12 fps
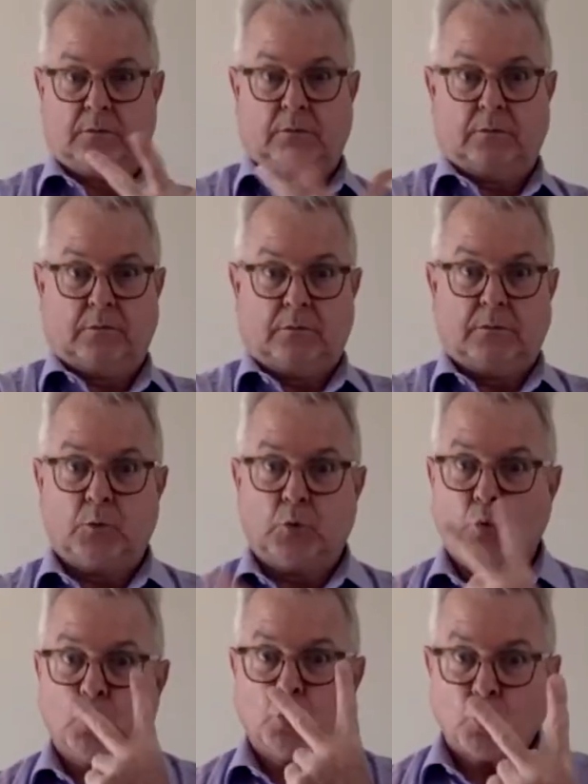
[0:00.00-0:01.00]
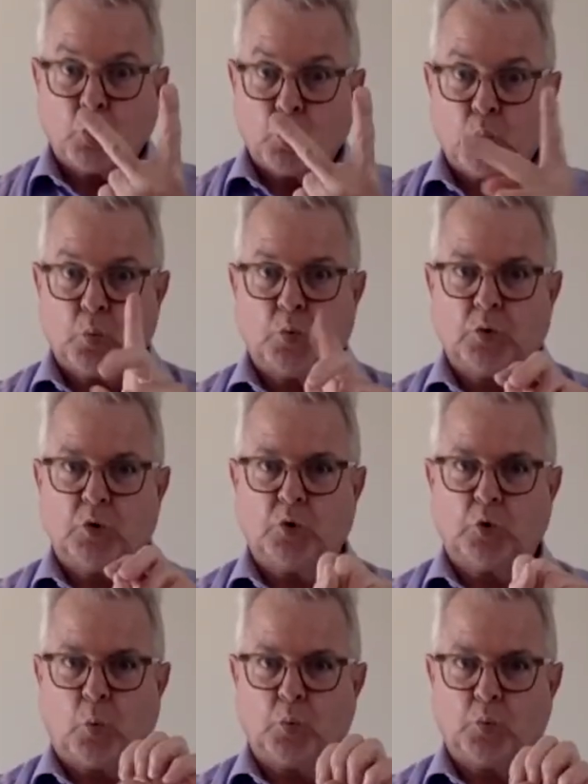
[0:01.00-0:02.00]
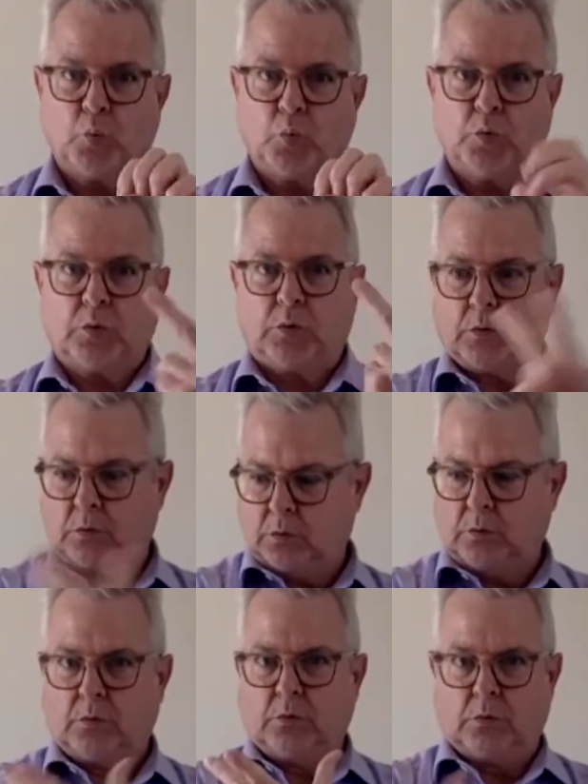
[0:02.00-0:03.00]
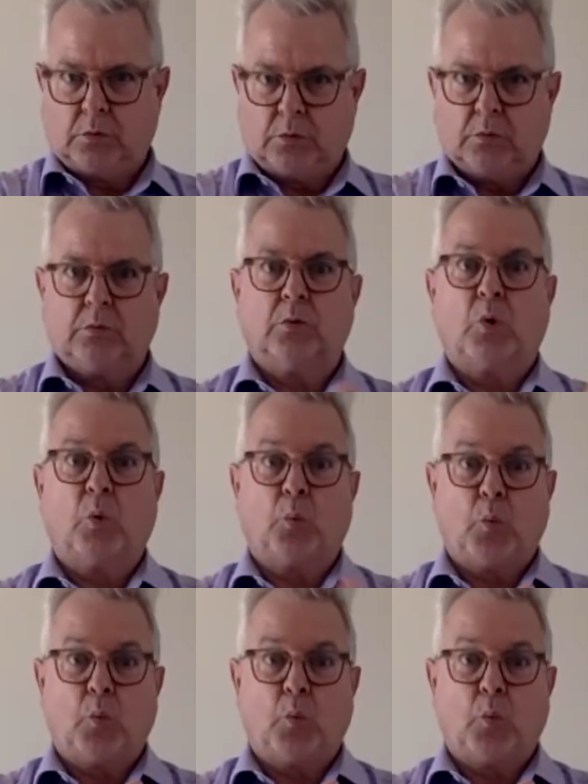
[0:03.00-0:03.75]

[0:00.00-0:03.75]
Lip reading: Those who have both doses